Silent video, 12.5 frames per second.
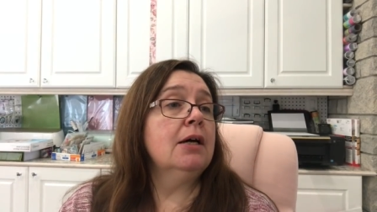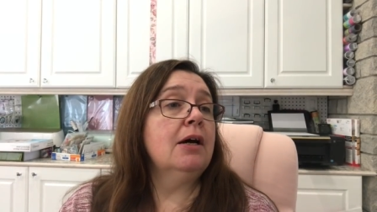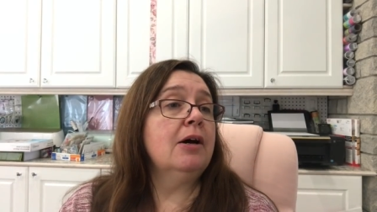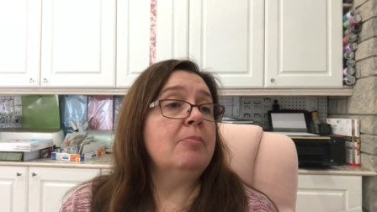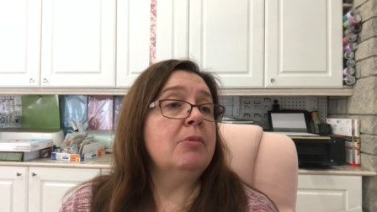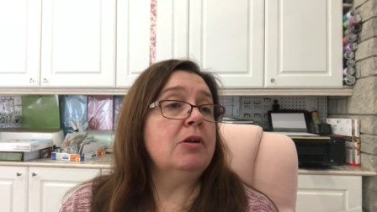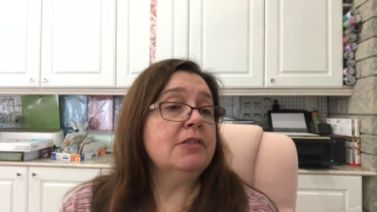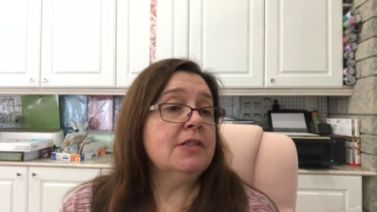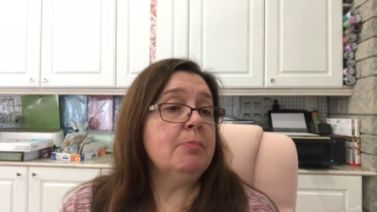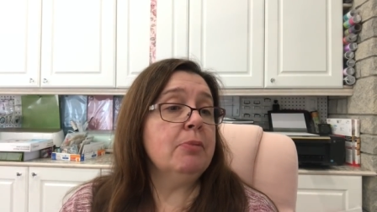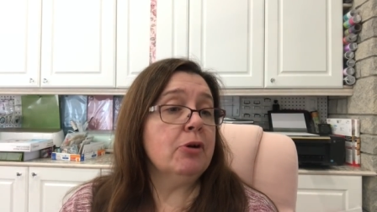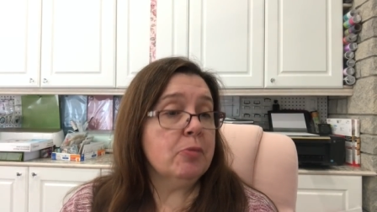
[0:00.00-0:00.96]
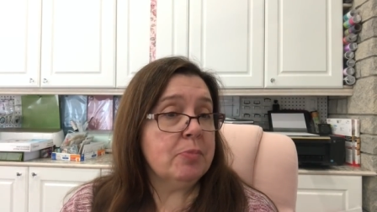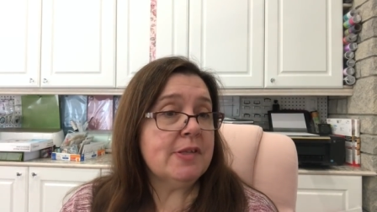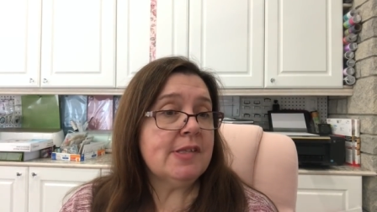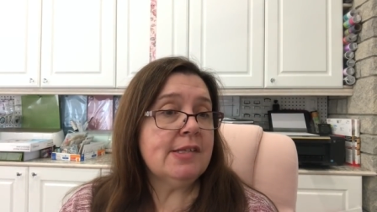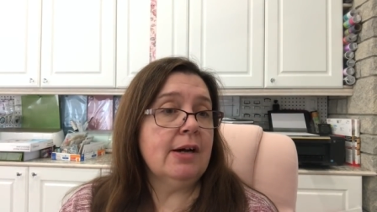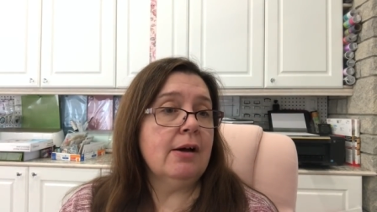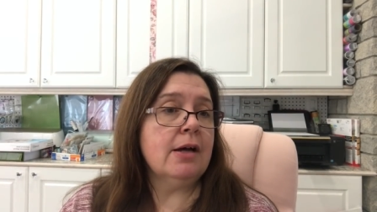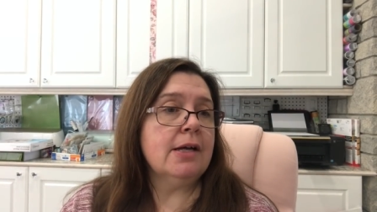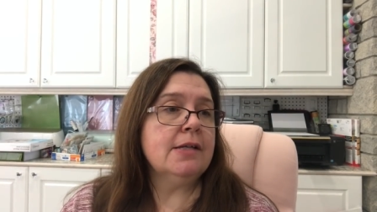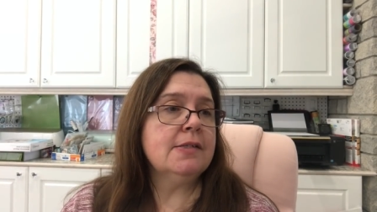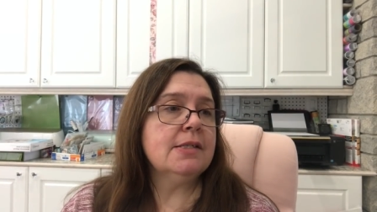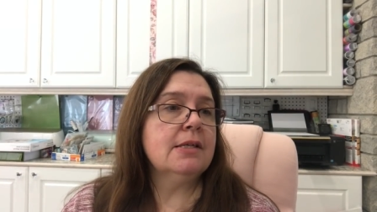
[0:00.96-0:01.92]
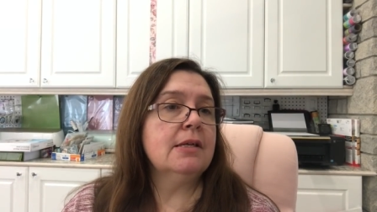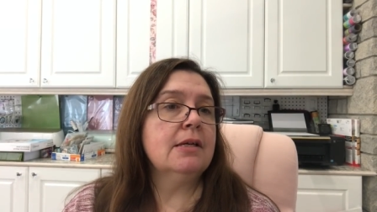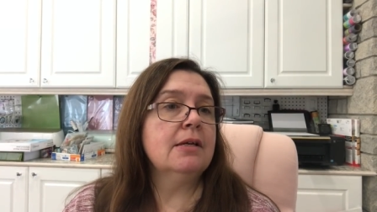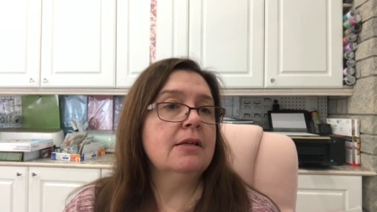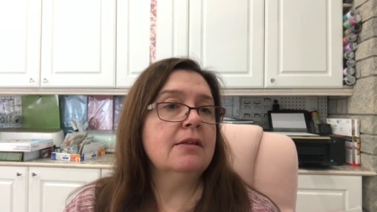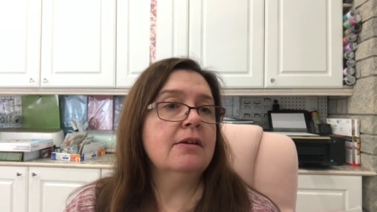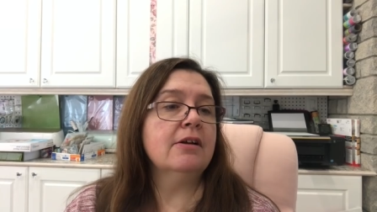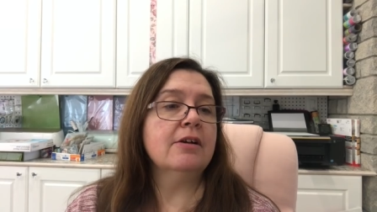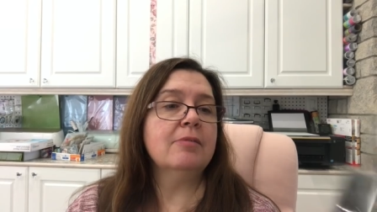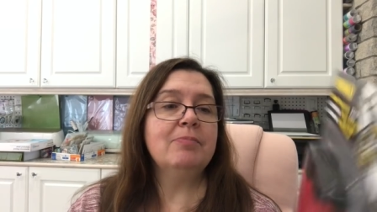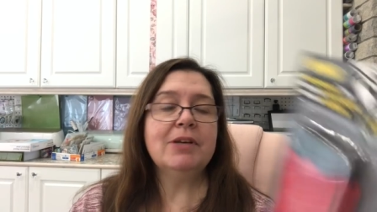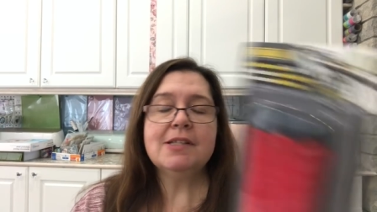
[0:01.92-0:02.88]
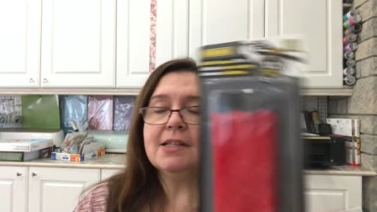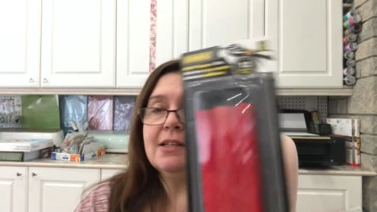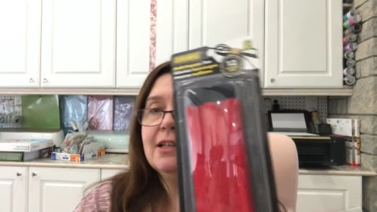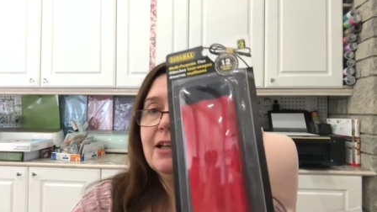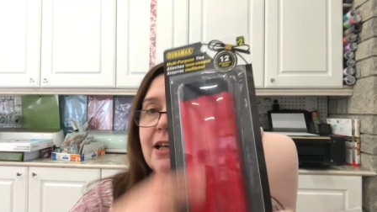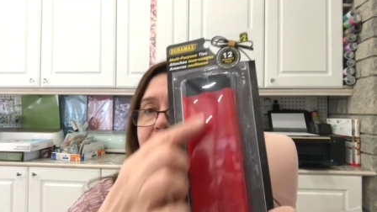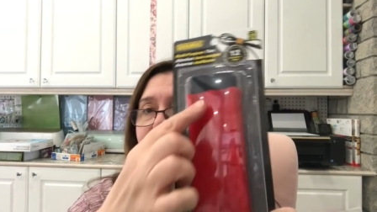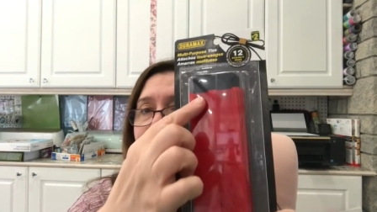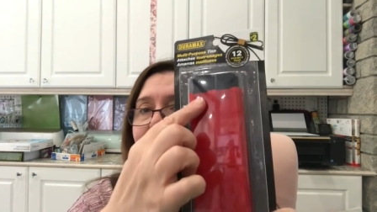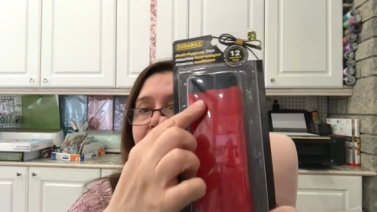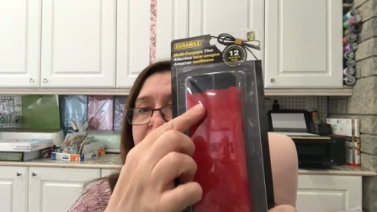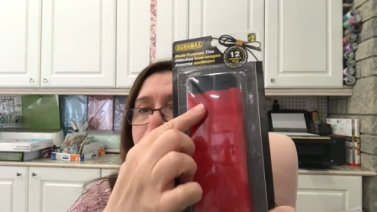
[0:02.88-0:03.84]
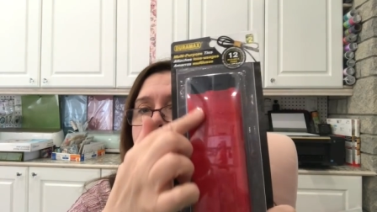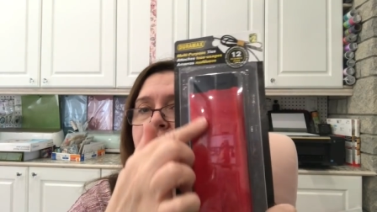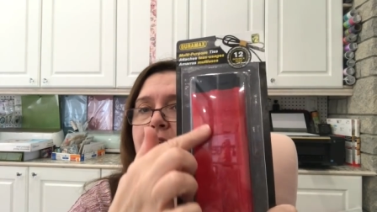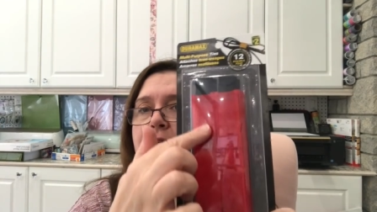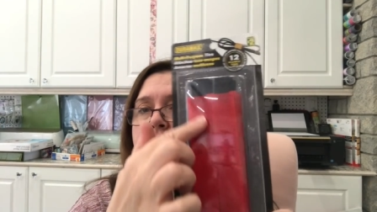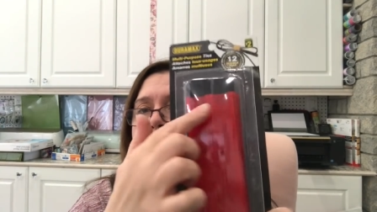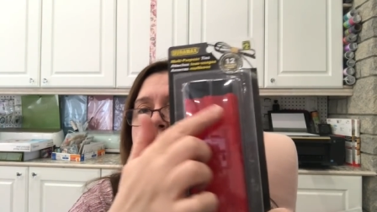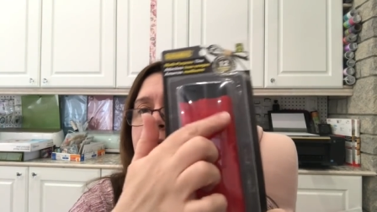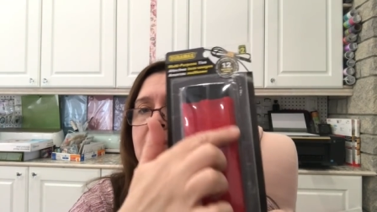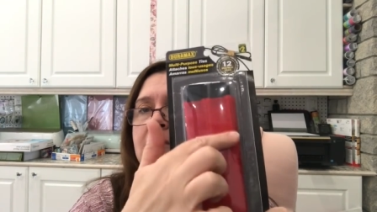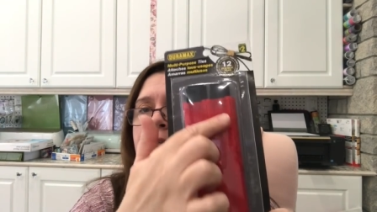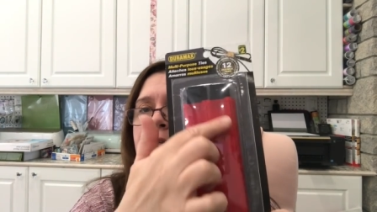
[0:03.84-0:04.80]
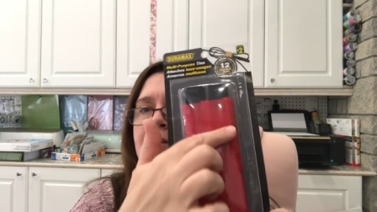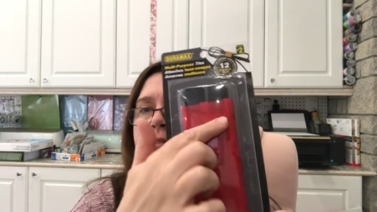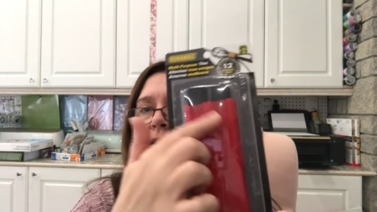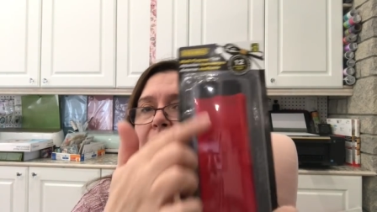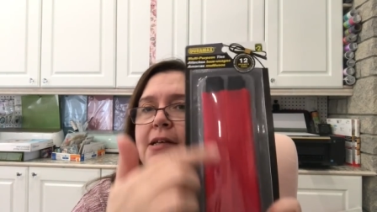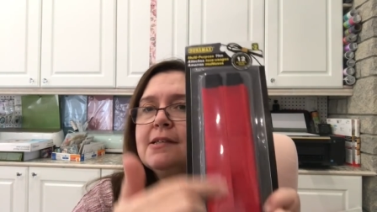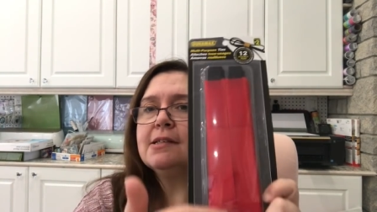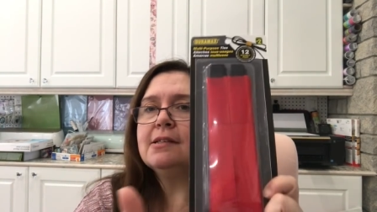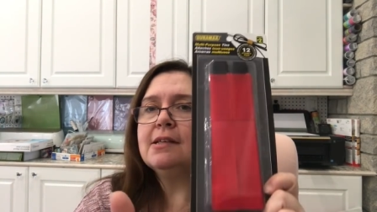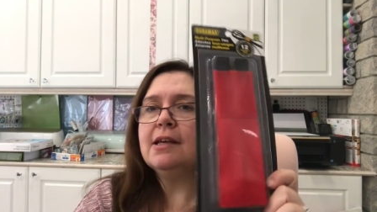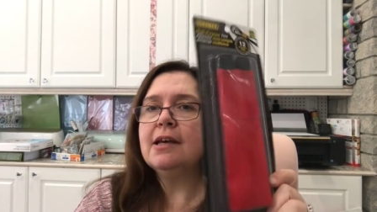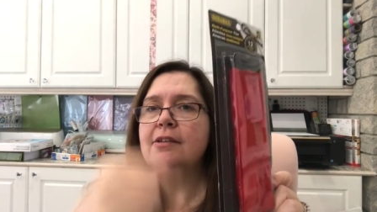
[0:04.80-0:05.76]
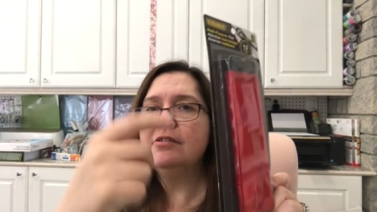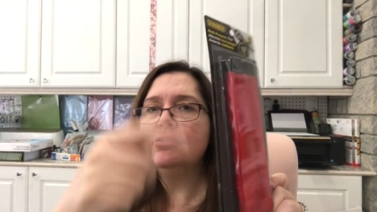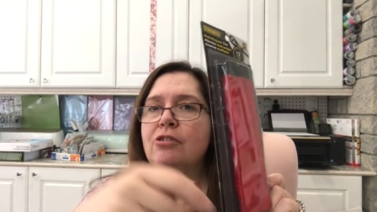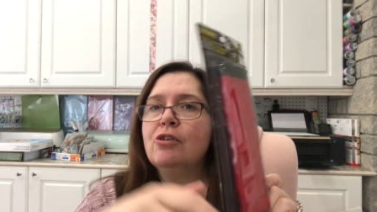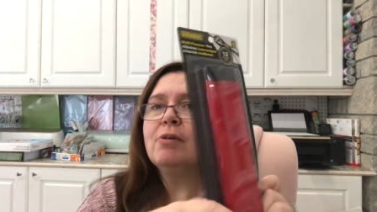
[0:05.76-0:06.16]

uh, multi-purpose ties they're basically like they're velcro ties at the end and they're